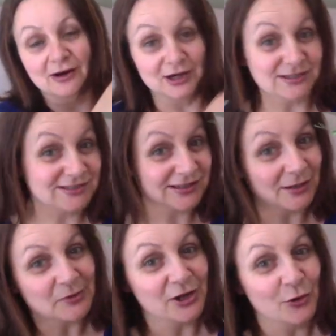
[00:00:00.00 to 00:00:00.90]
Gardens to
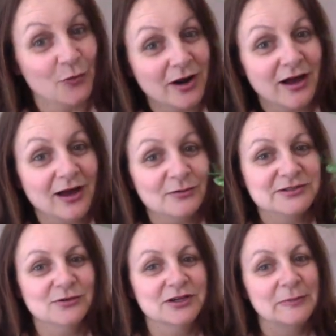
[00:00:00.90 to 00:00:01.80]
let me know what I
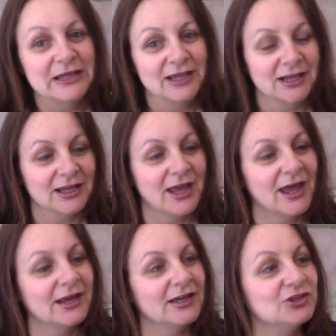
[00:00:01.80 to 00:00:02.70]
was going to be getting,
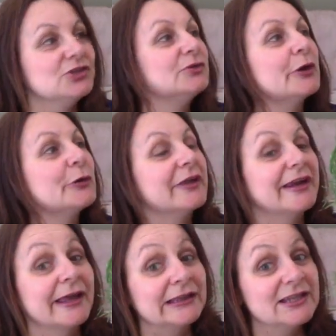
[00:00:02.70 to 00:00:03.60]
and I do know
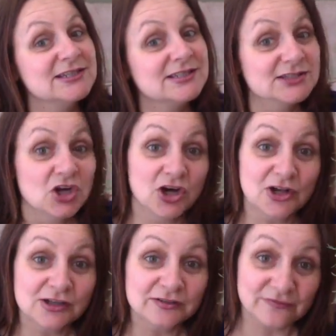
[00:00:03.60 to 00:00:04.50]
that at least it's
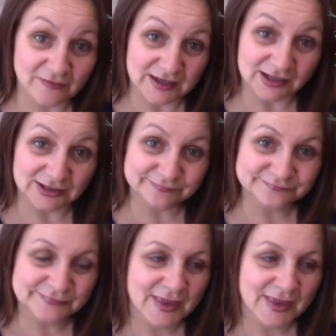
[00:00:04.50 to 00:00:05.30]
called fennel.